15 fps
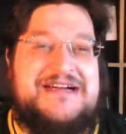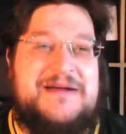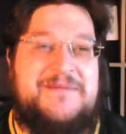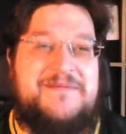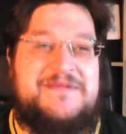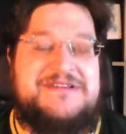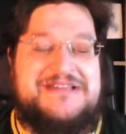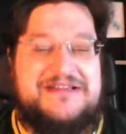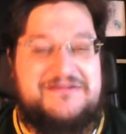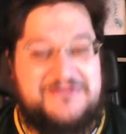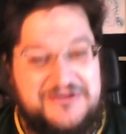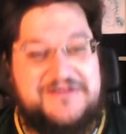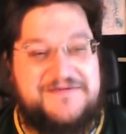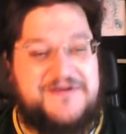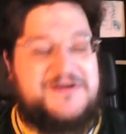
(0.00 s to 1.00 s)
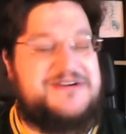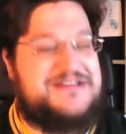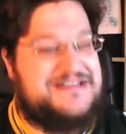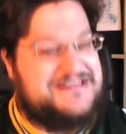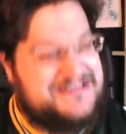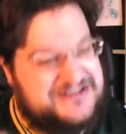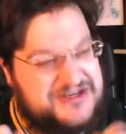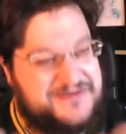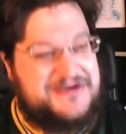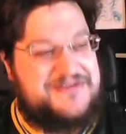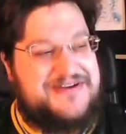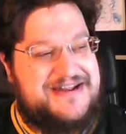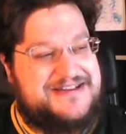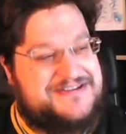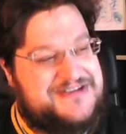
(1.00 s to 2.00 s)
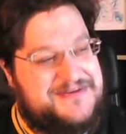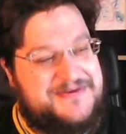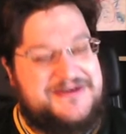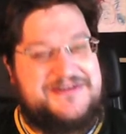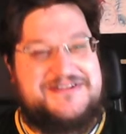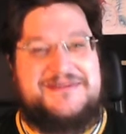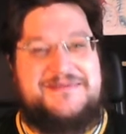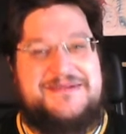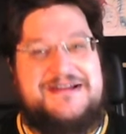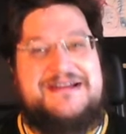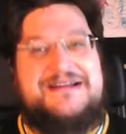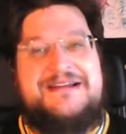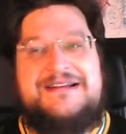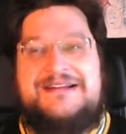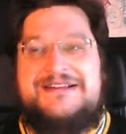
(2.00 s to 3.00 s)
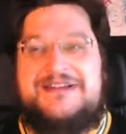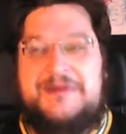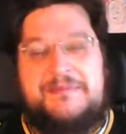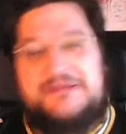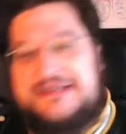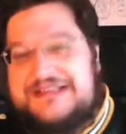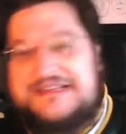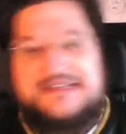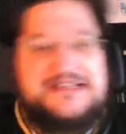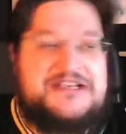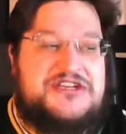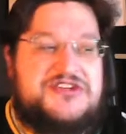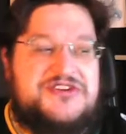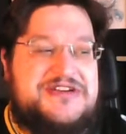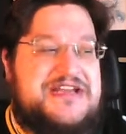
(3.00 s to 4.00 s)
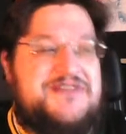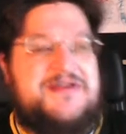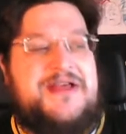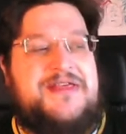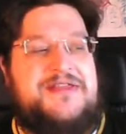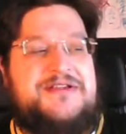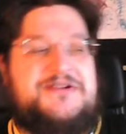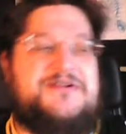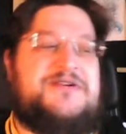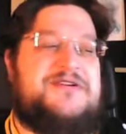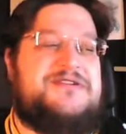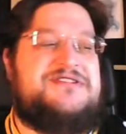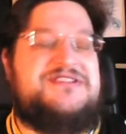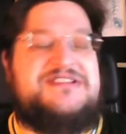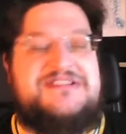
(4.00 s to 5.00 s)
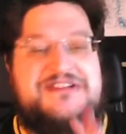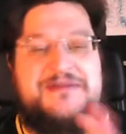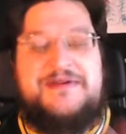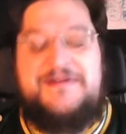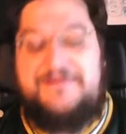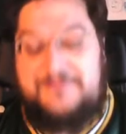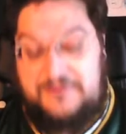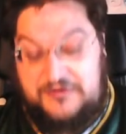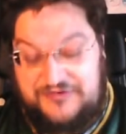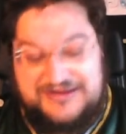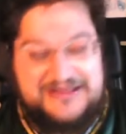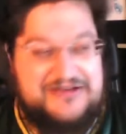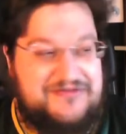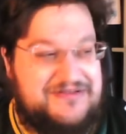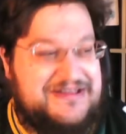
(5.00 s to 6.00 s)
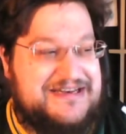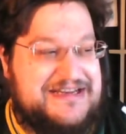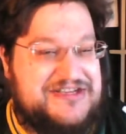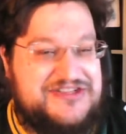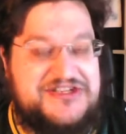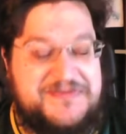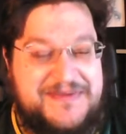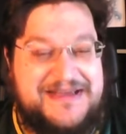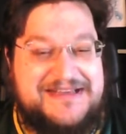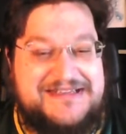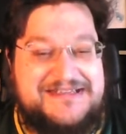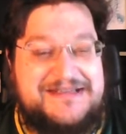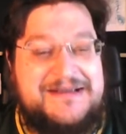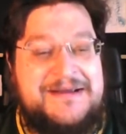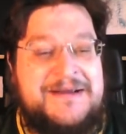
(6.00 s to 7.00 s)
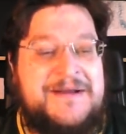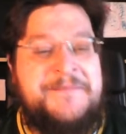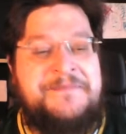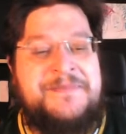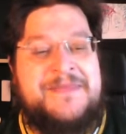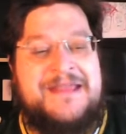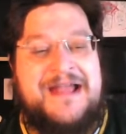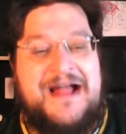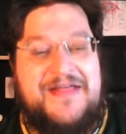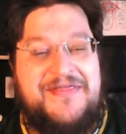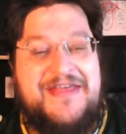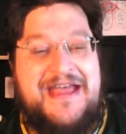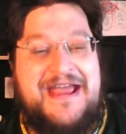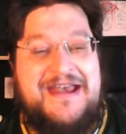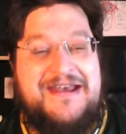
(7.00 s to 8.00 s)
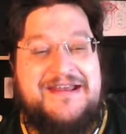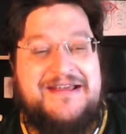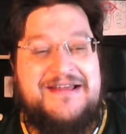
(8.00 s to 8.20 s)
It's like, looking forward to this. It's going to be great. It's going to be awesome. It's going to be political intrigue rather than cons. It's going to be a really, really nice change of pace. And then